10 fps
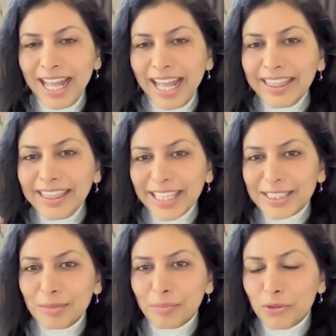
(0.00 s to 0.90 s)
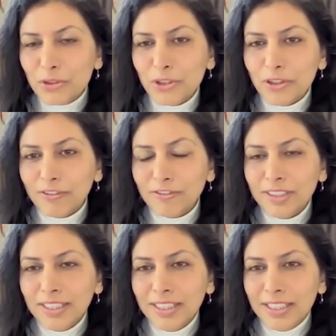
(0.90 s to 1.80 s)
And that's the beauty of
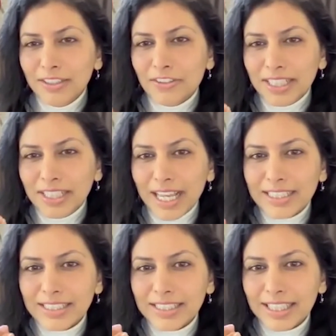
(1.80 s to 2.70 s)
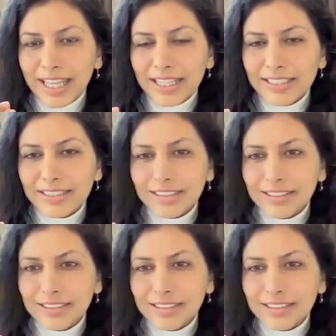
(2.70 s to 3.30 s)
realizing that